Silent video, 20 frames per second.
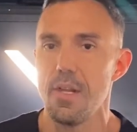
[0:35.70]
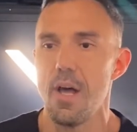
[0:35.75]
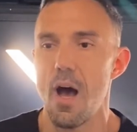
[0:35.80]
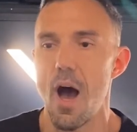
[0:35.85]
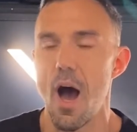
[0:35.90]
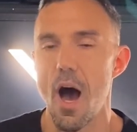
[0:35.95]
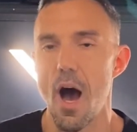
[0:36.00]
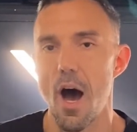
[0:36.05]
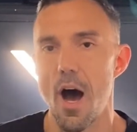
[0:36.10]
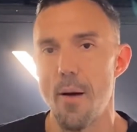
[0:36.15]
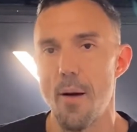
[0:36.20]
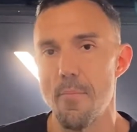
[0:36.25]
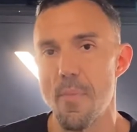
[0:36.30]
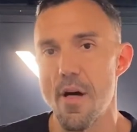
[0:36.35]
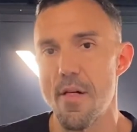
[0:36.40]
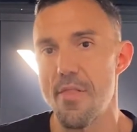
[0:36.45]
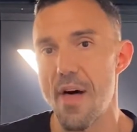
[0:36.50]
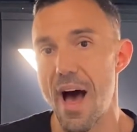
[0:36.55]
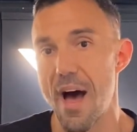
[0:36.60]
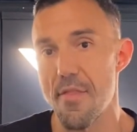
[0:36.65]

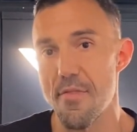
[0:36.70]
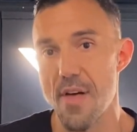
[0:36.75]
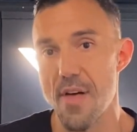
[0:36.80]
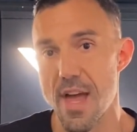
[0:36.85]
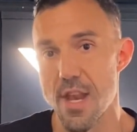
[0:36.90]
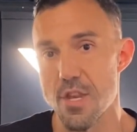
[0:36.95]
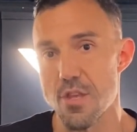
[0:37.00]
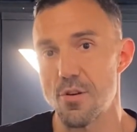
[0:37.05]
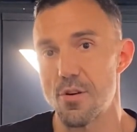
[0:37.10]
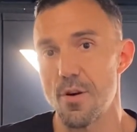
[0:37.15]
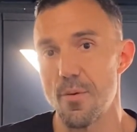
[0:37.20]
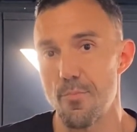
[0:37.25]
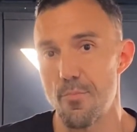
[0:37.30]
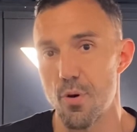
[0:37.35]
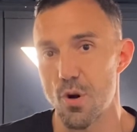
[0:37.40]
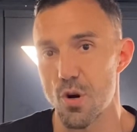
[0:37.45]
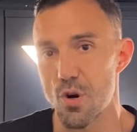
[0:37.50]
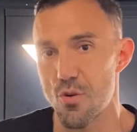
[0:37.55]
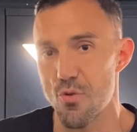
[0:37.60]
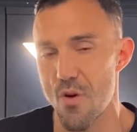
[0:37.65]
that then you can
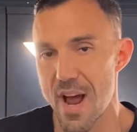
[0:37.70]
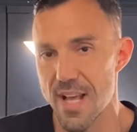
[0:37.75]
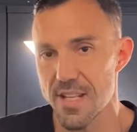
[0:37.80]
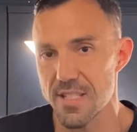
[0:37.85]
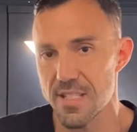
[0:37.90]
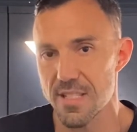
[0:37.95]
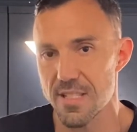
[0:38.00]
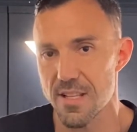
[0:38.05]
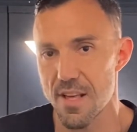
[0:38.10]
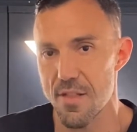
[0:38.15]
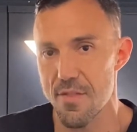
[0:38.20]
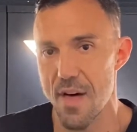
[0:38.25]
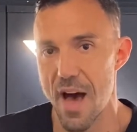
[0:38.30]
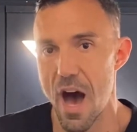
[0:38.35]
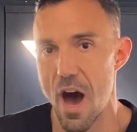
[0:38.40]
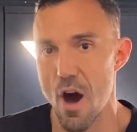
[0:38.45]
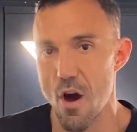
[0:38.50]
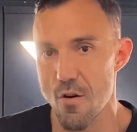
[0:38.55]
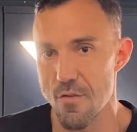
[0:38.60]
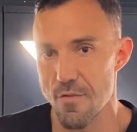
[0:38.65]
progress that
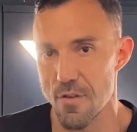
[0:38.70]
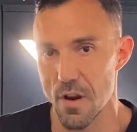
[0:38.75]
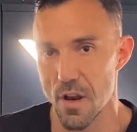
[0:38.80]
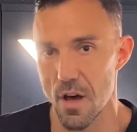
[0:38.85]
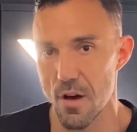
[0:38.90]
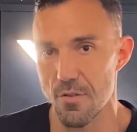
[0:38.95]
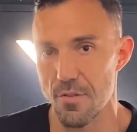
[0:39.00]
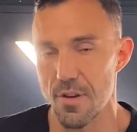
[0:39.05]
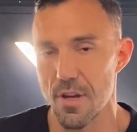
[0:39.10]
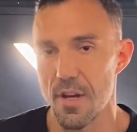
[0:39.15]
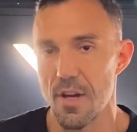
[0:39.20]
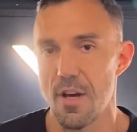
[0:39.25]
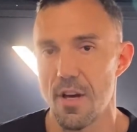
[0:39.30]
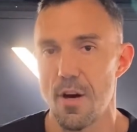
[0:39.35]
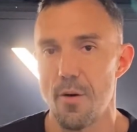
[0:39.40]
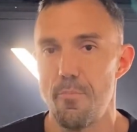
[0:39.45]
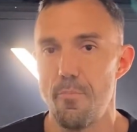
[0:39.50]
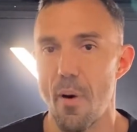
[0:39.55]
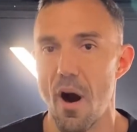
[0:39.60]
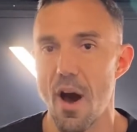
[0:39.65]
overload
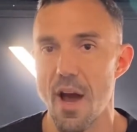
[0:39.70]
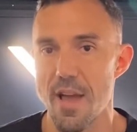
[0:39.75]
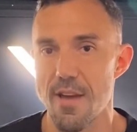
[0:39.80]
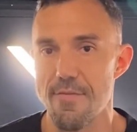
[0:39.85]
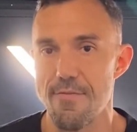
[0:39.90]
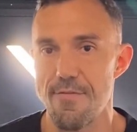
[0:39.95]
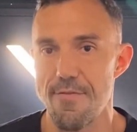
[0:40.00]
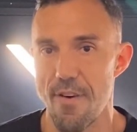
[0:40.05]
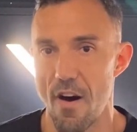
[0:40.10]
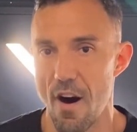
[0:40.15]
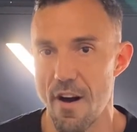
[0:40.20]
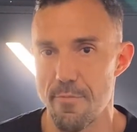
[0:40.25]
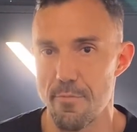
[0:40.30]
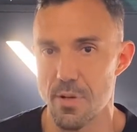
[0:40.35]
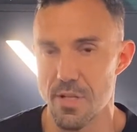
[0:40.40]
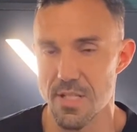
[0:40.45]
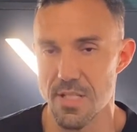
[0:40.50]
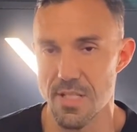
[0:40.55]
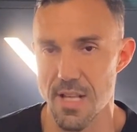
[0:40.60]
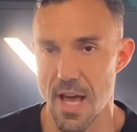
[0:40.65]
by 5%
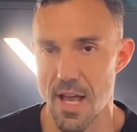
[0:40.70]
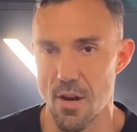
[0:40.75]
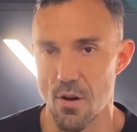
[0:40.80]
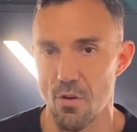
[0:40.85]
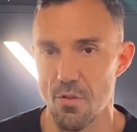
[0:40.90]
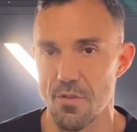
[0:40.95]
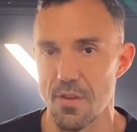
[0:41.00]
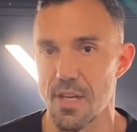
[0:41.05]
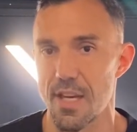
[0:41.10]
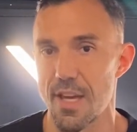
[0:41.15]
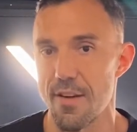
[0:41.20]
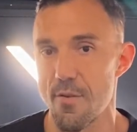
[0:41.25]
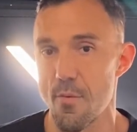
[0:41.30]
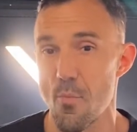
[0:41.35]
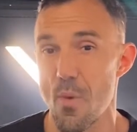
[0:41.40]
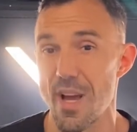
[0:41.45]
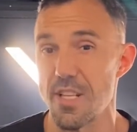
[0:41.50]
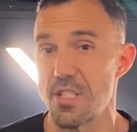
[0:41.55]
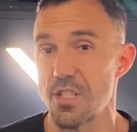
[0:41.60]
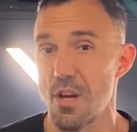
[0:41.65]
on the given
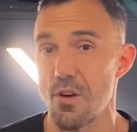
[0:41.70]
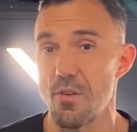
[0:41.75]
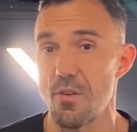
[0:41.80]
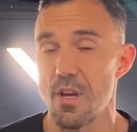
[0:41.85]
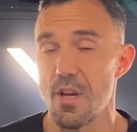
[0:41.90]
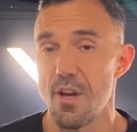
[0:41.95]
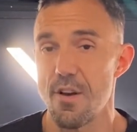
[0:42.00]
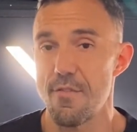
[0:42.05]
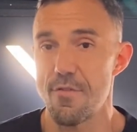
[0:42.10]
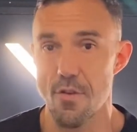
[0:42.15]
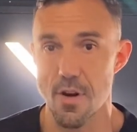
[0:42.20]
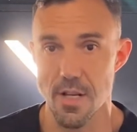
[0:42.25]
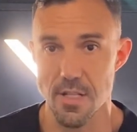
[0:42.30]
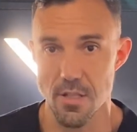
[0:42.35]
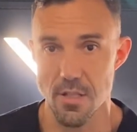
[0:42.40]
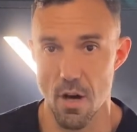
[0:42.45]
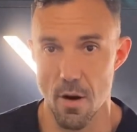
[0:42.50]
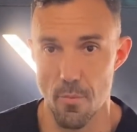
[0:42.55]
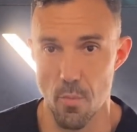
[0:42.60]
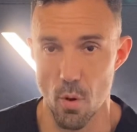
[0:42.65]
weight. So for
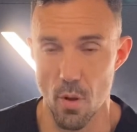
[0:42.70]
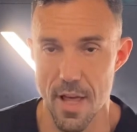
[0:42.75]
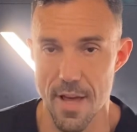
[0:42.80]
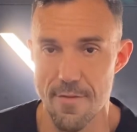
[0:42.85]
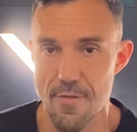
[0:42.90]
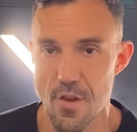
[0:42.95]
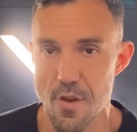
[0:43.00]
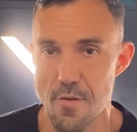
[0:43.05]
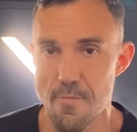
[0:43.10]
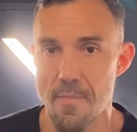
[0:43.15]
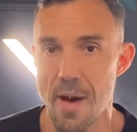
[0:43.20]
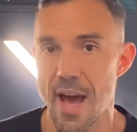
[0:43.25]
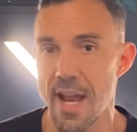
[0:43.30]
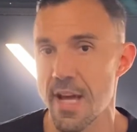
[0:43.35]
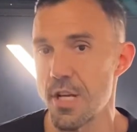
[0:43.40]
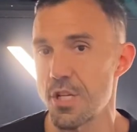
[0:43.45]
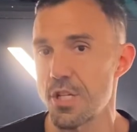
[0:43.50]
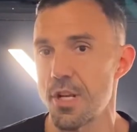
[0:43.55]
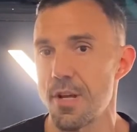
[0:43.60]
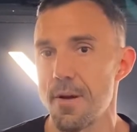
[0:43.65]
example, if you
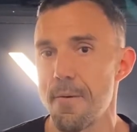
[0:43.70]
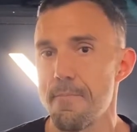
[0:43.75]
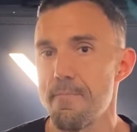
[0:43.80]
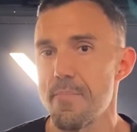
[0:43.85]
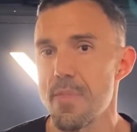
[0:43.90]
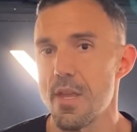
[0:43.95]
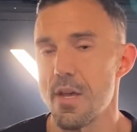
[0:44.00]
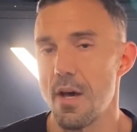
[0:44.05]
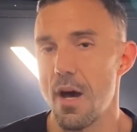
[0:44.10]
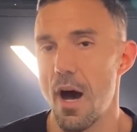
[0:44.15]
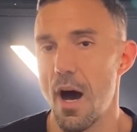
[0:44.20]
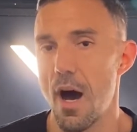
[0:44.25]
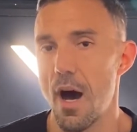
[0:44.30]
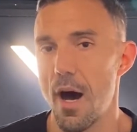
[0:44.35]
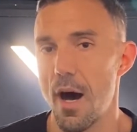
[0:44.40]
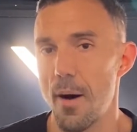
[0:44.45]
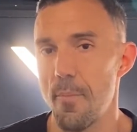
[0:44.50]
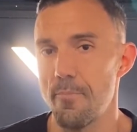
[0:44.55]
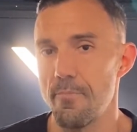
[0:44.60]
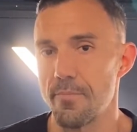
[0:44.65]
manage
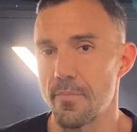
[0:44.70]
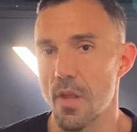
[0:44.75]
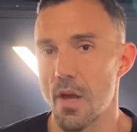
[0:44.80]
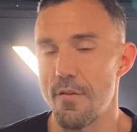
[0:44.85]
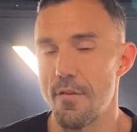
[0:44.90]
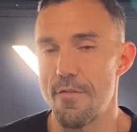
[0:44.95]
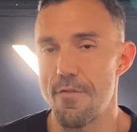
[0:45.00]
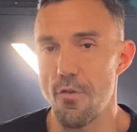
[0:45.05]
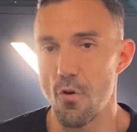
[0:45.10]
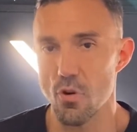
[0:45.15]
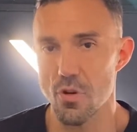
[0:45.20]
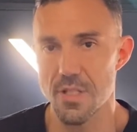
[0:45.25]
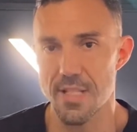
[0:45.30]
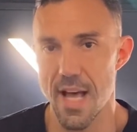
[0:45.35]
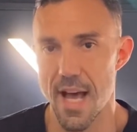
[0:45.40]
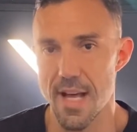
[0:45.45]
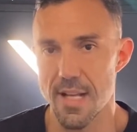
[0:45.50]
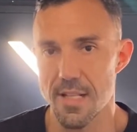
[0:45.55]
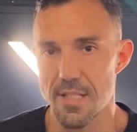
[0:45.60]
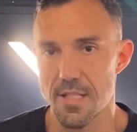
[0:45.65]
4
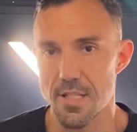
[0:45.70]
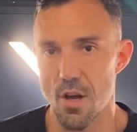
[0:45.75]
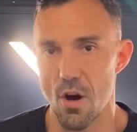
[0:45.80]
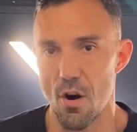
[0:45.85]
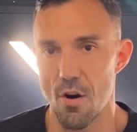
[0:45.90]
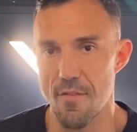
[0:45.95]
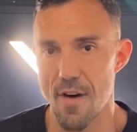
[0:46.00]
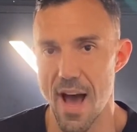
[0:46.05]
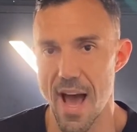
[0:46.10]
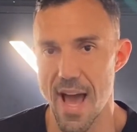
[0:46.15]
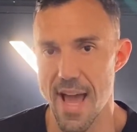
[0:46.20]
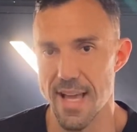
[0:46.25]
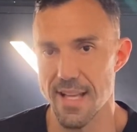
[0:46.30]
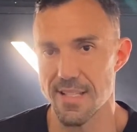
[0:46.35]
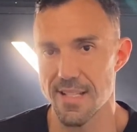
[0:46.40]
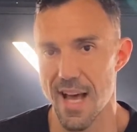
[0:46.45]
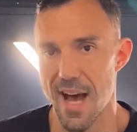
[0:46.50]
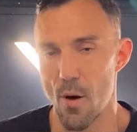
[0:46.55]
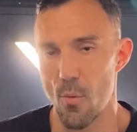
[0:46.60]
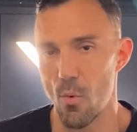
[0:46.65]
sets of 8
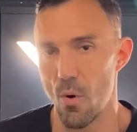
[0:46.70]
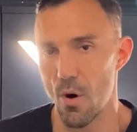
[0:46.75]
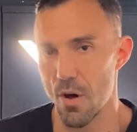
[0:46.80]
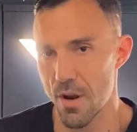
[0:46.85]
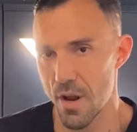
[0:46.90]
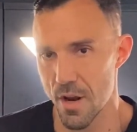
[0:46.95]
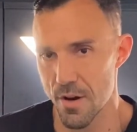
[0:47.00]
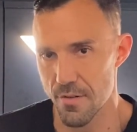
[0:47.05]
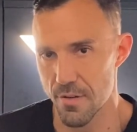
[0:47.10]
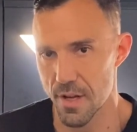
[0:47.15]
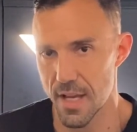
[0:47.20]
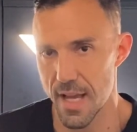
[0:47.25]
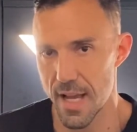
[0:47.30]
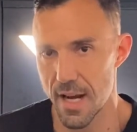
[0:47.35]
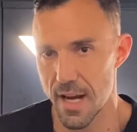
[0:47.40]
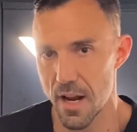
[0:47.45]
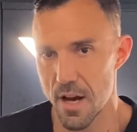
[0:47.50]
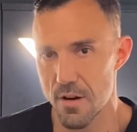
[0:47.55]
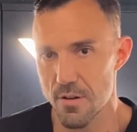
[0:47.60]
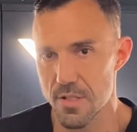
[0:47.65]
at 100
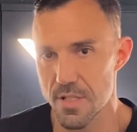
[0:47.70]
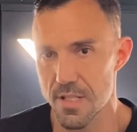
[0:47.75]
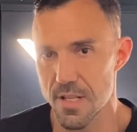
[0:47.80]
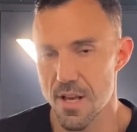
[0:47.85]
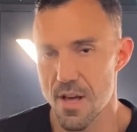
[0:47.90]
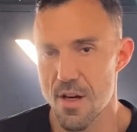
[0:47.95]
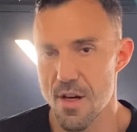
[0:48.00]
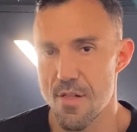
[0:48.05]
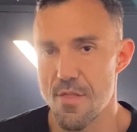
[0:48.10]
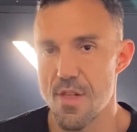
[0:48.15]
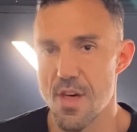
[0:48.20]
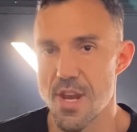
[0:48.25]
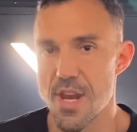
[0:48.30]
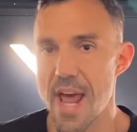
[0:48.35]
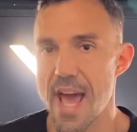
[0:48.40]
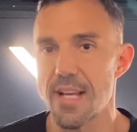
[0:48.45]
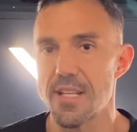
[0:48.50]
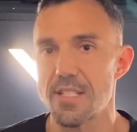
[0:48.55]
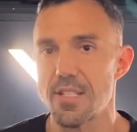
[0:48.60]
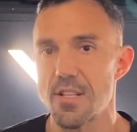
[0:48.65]
kilos, the
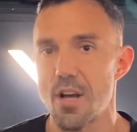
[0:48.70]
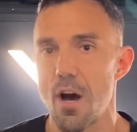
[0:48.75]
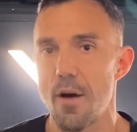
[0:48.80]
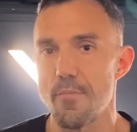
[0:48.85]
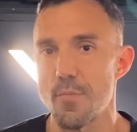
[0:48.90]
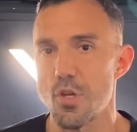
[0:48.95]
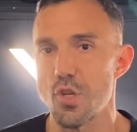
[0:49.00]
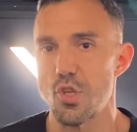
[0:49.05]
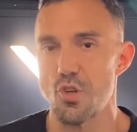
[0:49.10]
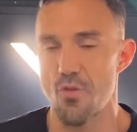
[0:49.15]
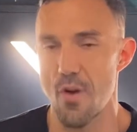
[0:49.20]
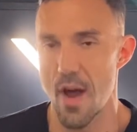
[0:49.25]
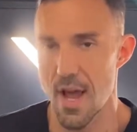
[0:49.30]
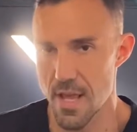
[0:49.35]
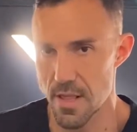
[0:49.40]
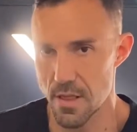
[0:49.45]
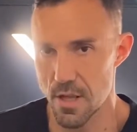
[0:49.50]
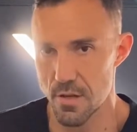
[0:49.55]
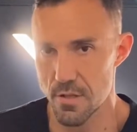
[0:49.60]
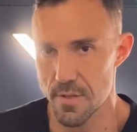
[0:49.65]
next time you
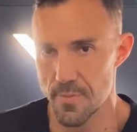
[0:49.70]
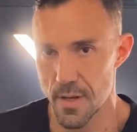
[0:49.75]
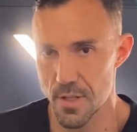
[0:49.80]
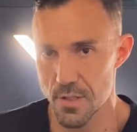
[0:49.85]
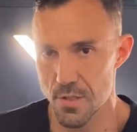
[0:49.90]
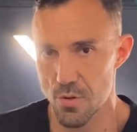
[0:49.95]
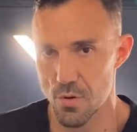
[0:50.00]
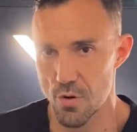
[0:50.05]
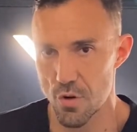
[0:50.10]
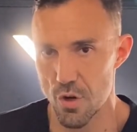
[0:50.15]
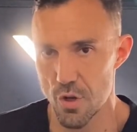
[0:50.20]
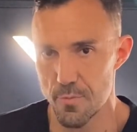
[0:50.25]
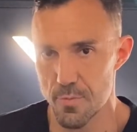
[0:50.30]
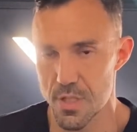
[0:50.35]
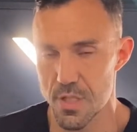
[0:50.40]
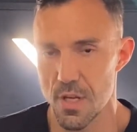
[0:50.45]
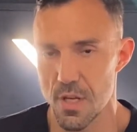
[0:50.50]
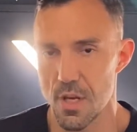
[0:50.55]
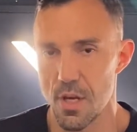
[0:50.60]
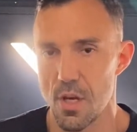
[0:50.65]
train those muscle
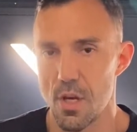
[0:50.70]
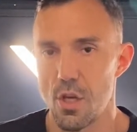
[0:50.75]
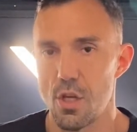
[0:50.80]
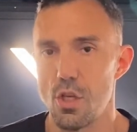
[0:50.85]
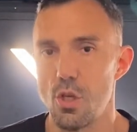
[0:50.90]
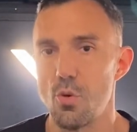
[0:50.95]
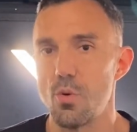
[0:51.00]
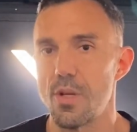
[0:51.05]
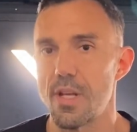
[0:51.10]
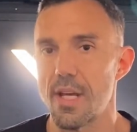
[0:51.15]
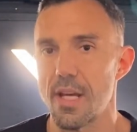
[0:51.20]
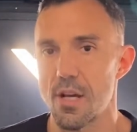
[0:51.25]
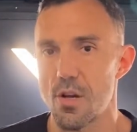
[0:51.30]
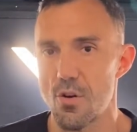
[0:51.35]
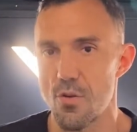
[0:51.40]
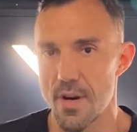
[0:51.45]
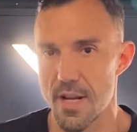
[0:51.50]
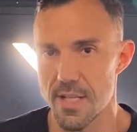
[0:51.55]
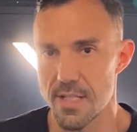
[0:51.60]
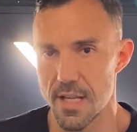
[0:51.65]
groups, you would
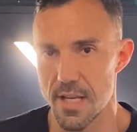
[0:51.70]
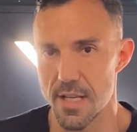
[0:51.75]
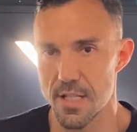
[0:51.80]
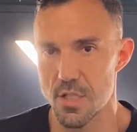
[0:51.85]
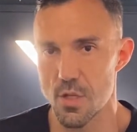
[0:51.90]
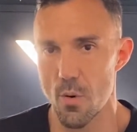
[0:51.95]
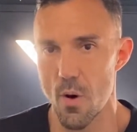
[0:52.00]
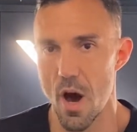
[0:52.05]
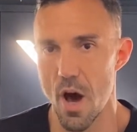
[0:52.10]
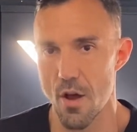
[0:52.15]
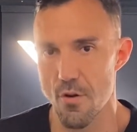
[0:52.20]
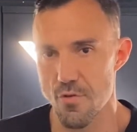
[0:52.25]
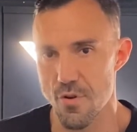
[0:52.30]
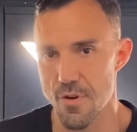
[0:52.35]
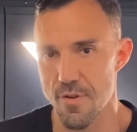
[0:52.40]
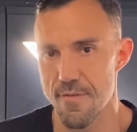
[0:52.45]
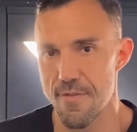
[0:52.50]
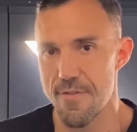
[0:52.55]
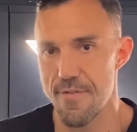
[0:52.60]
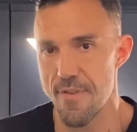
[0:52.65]
increase it to
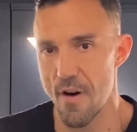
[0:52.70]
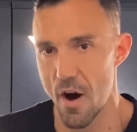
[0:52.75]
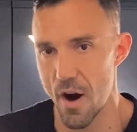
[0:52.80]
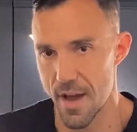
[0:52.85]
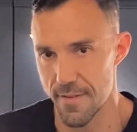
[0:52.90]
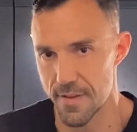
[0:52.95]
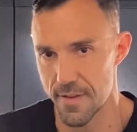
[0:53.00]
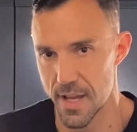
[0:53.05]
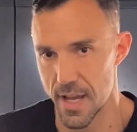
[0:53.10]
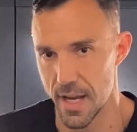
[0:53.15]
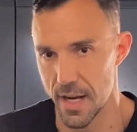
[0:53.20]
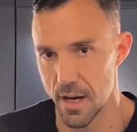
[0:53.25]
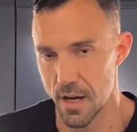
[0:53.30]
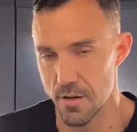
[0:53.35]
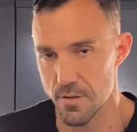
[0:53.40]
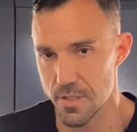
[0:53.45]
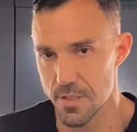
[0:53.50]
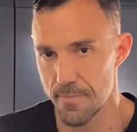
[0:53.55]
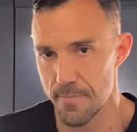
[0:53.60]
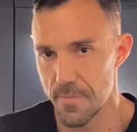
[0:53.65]
105
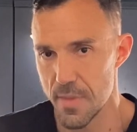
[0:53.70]
kilos.